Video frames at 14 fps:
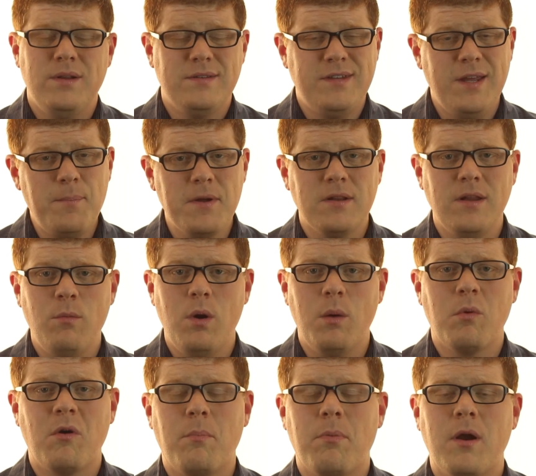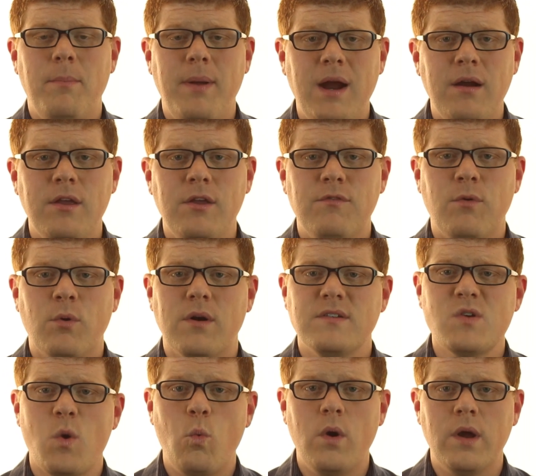typically what we're preparing you for
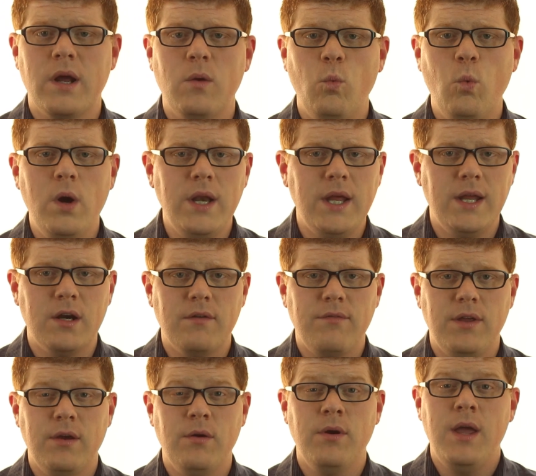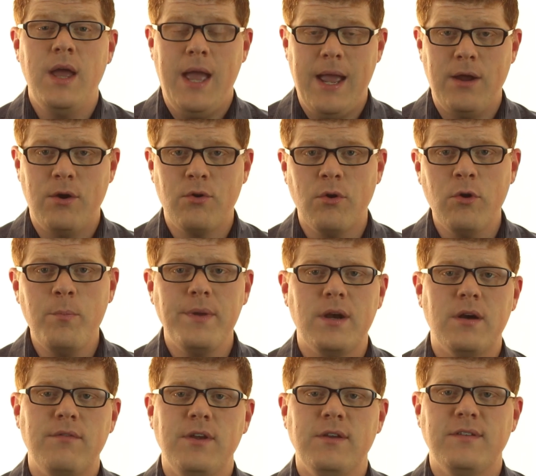is a one-on-one interview, and group
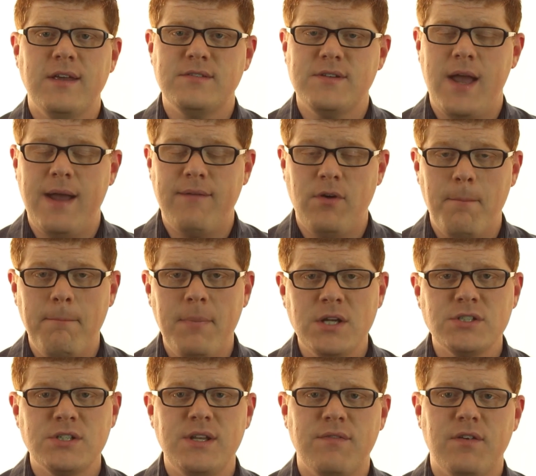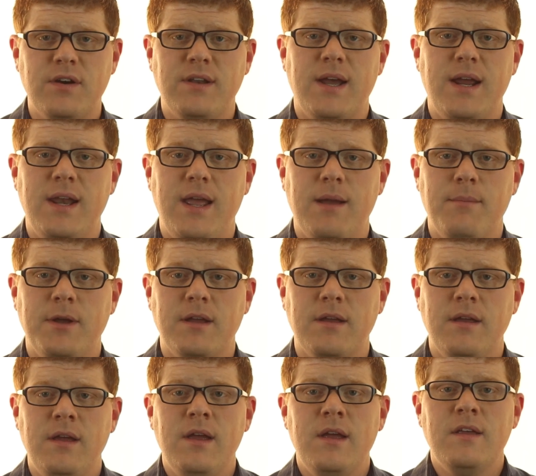interviews have a much different dynamic.
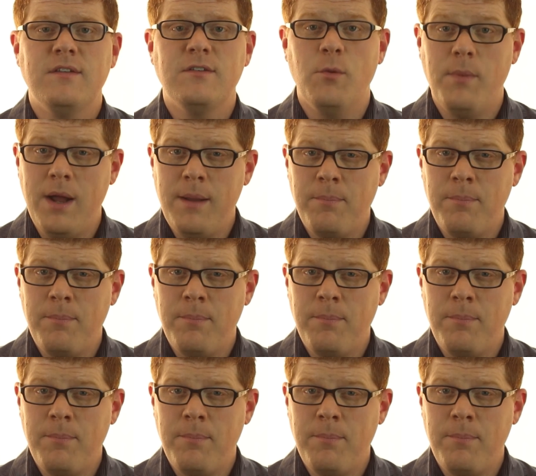So my